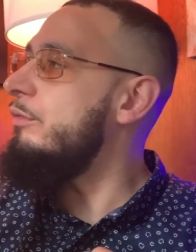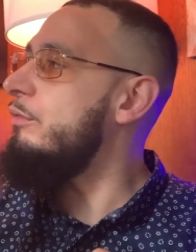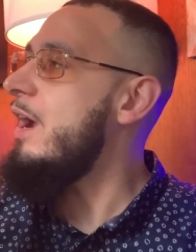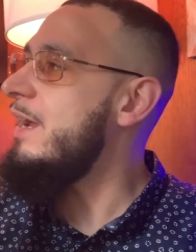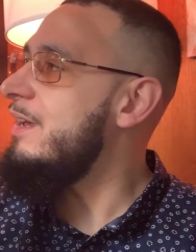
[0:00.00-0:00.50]

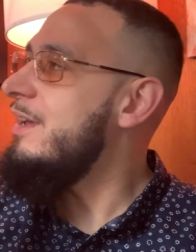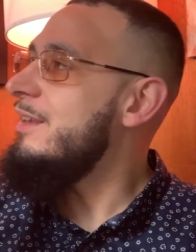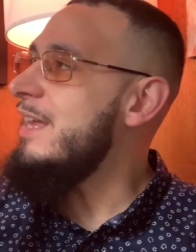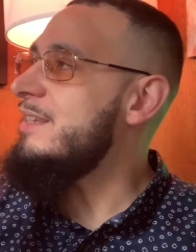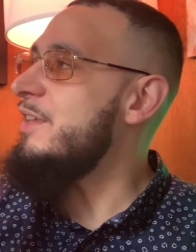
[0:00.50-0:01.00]
right?
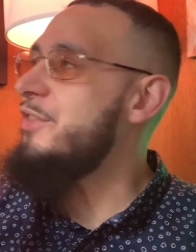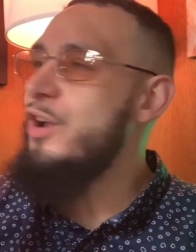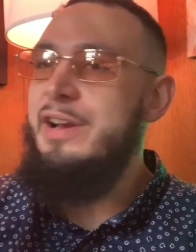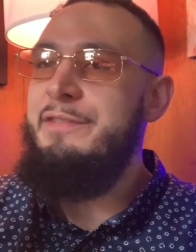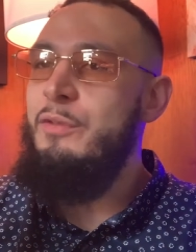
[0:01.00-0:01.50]
Yeah. Like the
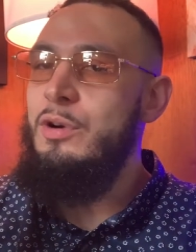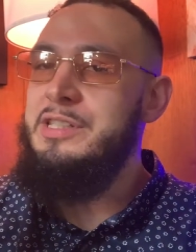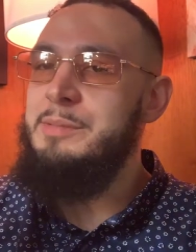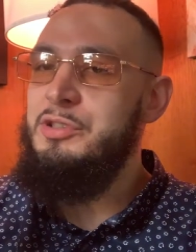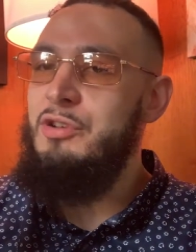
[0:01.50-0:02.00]
34
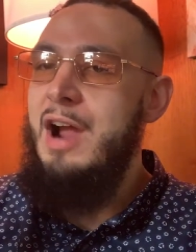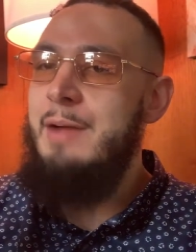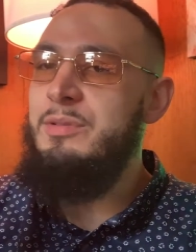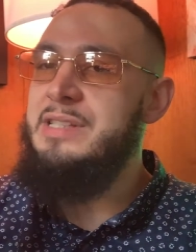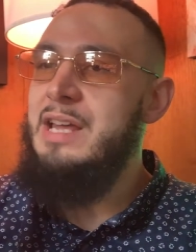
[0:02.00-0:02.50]

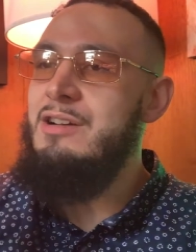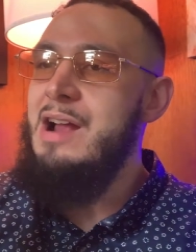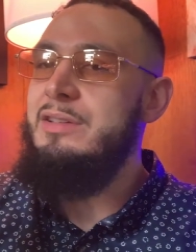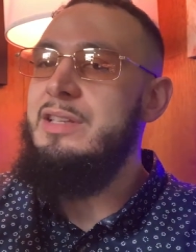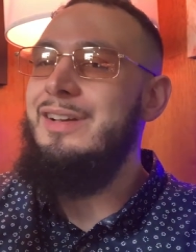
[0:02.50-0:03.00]
subscribers that are
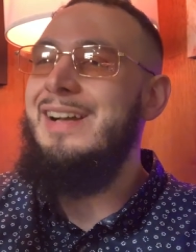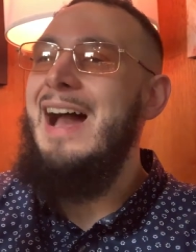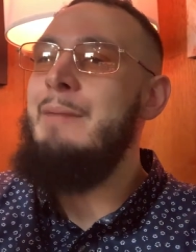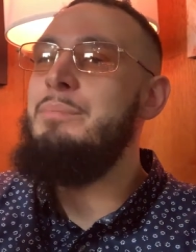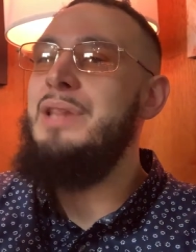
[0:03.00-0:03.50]
out there.
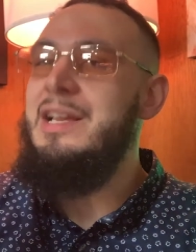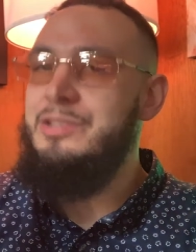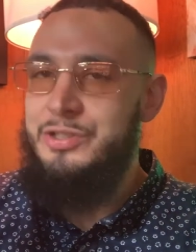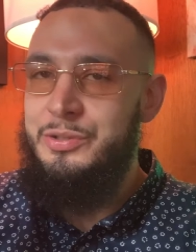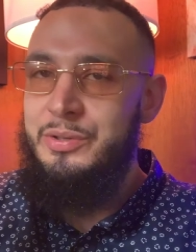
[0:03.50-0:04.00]
God
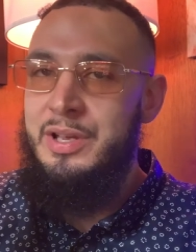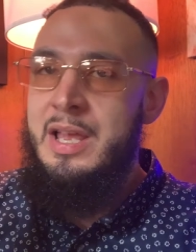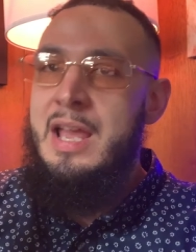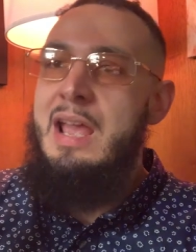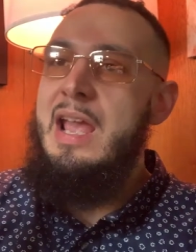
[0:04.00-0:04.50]
bless you.
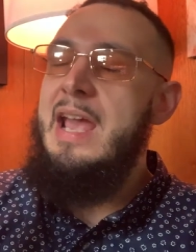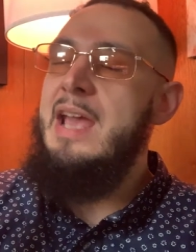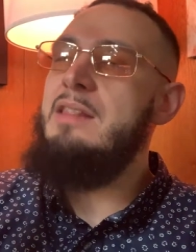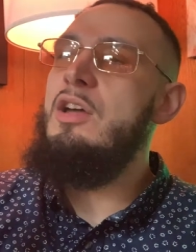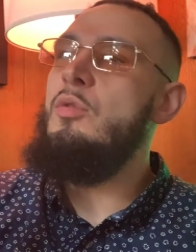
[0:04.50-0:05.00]

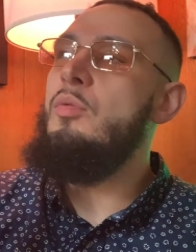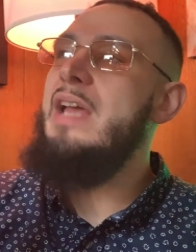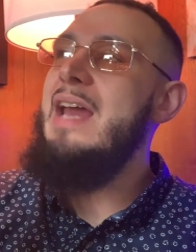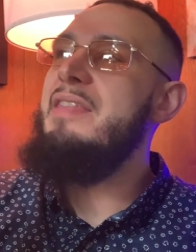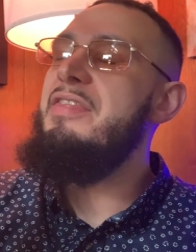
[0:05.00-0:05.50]
And look, we
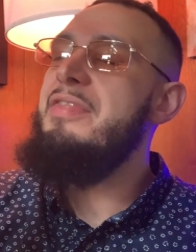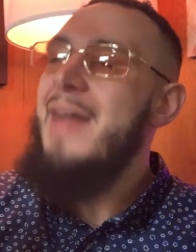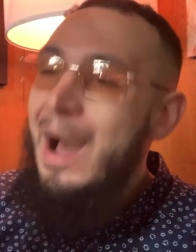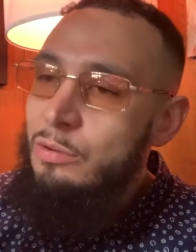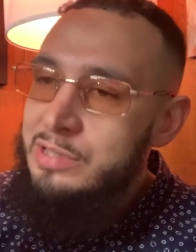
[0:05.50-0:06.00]
had a
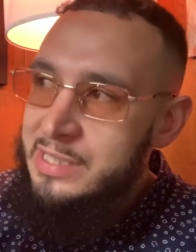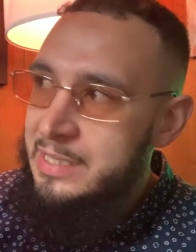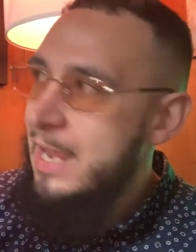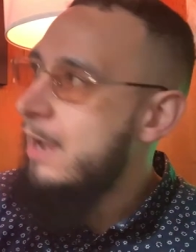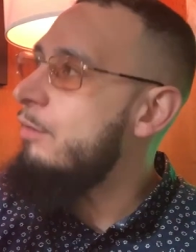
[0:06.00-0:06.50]

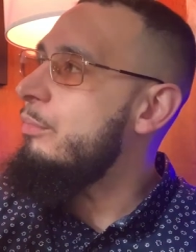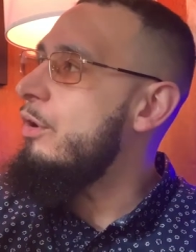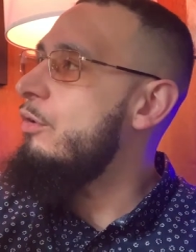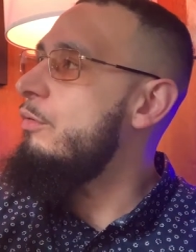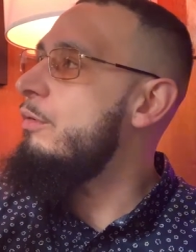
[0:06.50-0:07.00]
thousand now,
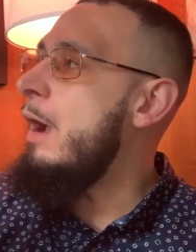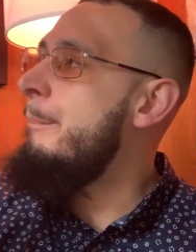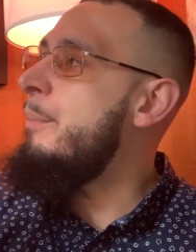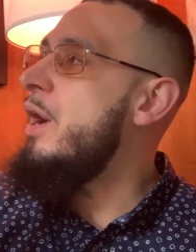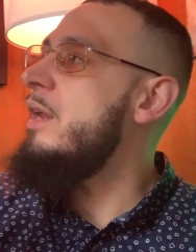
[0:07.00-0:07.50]
bro.
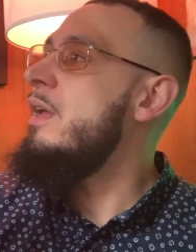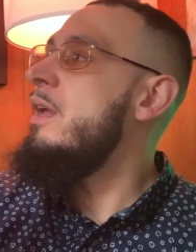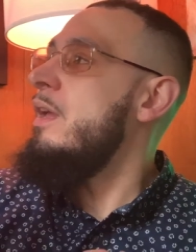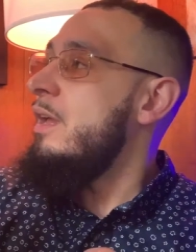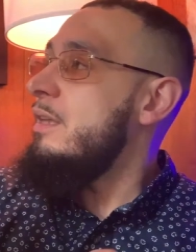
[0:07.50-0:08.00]
But
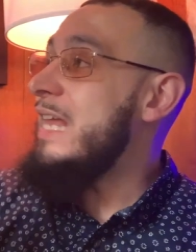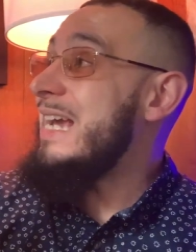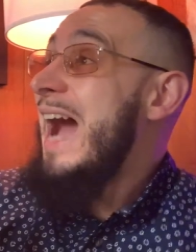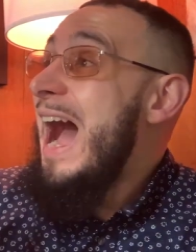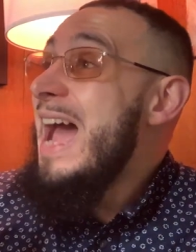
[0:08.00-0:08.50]

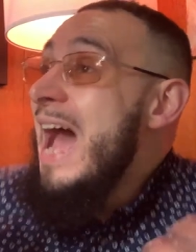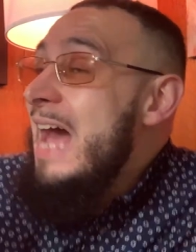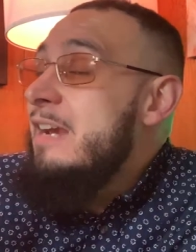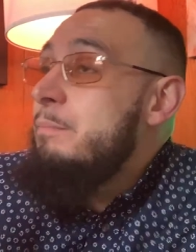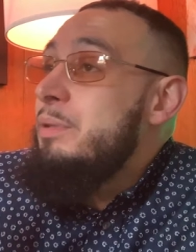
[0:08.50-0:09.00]
like I
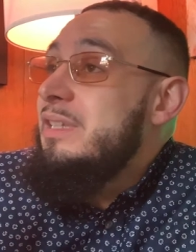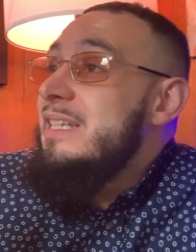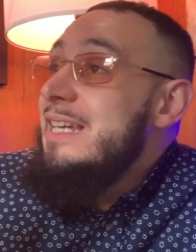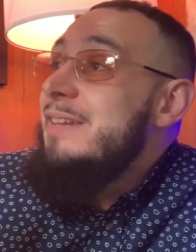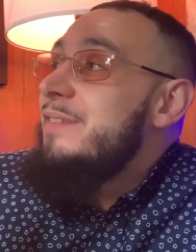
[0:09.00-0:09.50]
had to
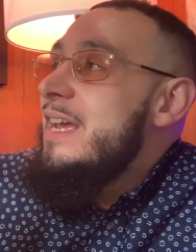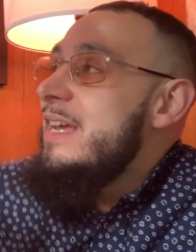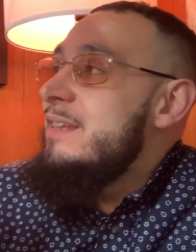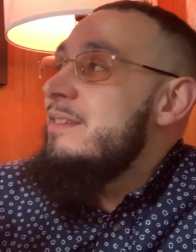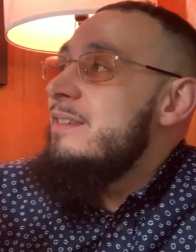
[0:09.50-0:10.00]
believe
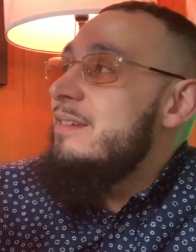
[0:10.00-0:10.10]
in